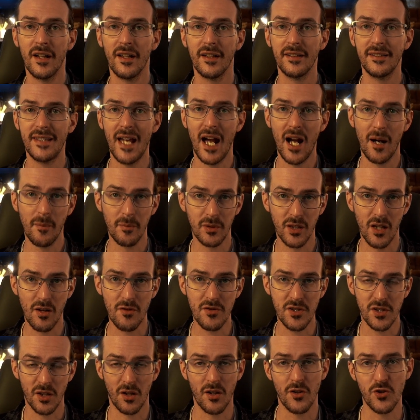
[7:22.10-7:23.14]
down below.
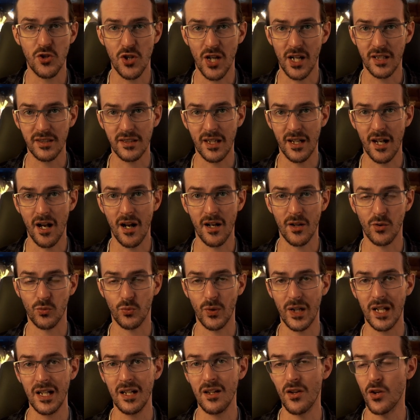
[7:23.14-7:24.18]
So go check that out and
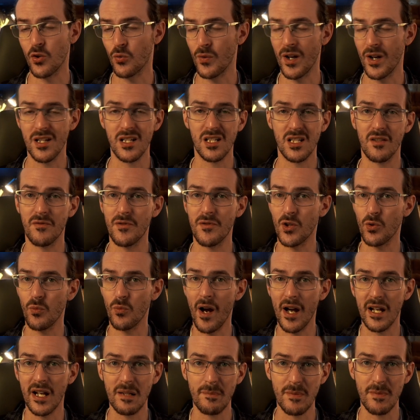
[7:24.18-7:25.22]
read the rest of their
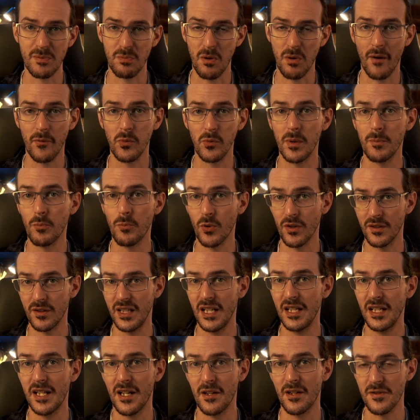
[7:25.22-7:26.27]
write up. There's probably more
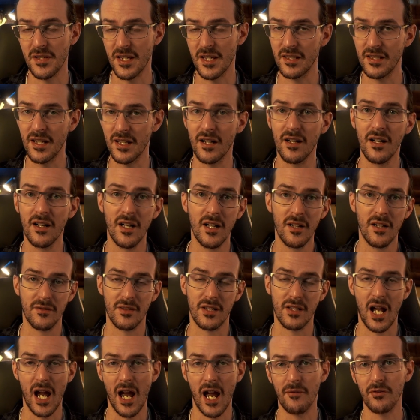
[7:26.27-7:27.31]
details in there that
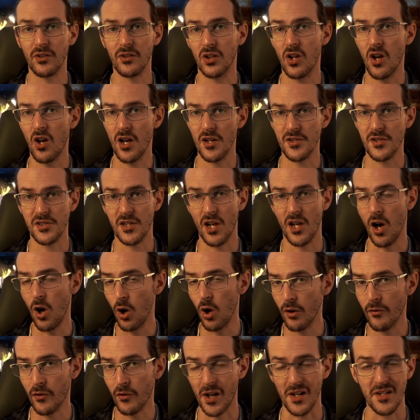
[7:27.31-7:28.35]
I have glossed
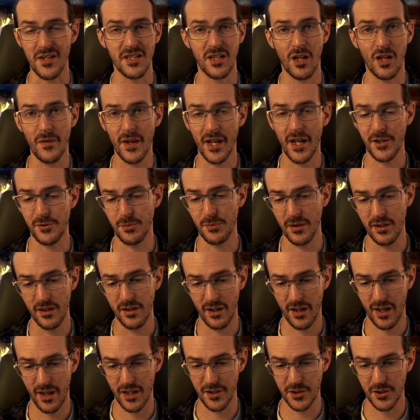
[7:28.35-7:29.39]
over. I'll see you on the next one.
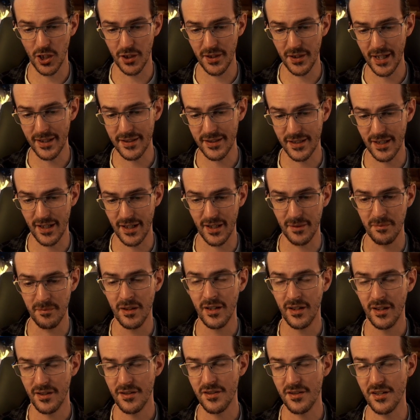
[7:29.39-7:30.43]
And until next time,
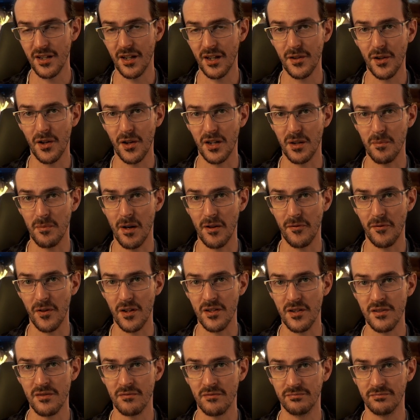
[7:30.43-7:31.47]
stay nerdy, my friends.